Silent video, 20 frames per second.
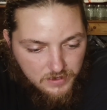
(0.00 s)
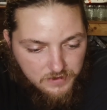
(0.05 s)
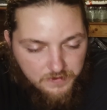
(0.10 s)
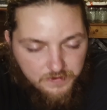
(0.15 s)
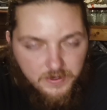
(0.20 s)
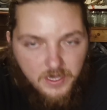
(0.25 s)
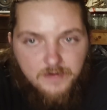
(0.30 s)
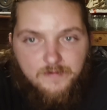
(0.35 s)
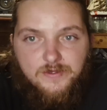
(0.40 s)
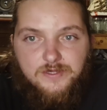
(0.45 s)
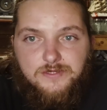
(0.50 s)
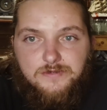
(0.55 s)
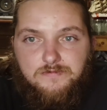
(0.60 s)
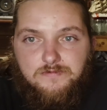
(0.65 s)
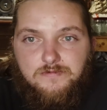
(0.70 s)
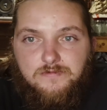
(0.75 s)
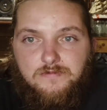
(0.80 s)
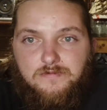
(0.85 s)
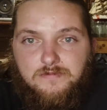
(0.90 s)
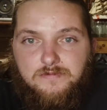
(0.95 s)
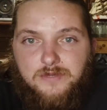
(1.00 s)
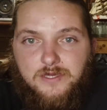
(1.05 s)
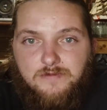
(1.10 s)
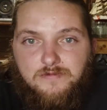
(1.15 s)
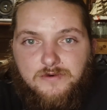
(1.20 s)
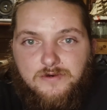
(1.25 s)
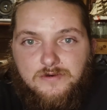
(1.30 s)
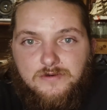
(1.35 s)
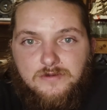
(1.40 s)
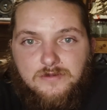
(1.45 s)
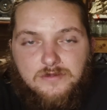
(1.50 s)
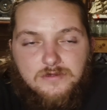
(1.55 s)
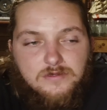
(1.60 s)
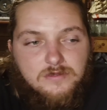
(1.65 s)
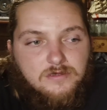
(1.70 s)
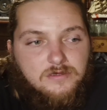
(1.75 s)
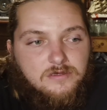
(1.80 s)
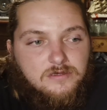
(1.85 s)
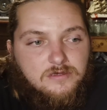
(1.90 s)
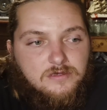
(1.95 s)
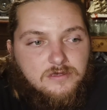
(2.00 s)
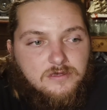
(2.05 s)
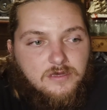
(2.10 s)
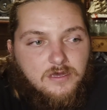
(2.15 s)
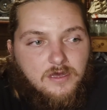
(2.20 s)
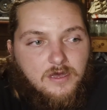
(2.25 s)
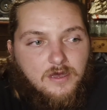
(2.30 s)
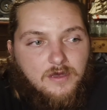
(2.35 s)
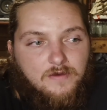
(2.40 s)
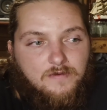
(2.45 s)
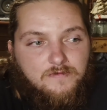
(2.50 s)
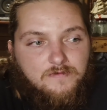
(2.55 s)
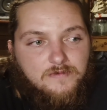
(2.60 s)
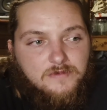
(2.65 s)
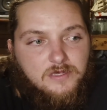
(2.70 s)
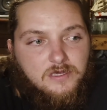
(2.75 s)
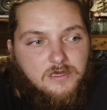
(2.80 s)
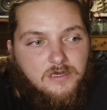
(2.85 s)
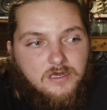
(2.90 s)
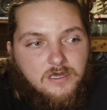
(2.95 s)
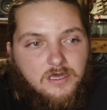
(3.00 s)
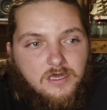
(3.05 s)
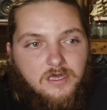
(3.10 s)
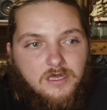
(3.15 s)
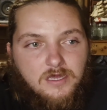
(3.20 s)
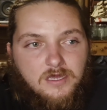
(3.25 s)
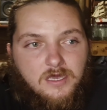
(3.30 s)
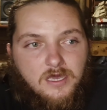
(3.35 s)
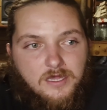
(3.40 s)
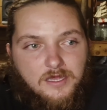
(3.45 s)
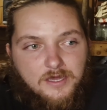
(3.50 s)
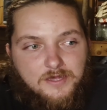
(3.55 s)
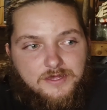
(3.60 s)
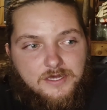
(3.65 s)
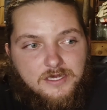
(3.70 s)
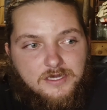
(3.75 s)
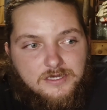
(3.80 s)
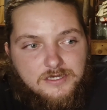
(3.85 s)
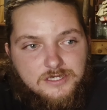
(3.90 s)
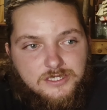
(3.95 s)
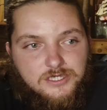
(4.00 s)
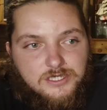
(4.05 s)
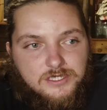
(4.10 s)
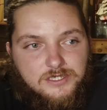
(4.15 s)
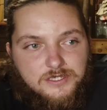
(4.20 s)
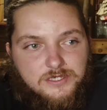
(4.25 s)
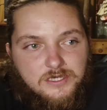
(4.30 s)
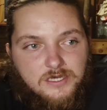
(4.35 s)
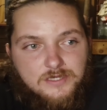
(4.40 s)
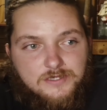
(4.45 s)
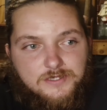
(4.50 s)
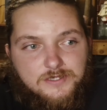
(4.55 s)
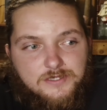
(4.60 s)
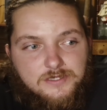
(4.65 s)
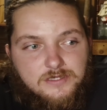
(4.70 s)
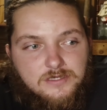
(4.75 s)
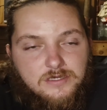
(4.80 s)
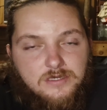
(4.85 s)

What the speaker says: famous people. And I think it's just because,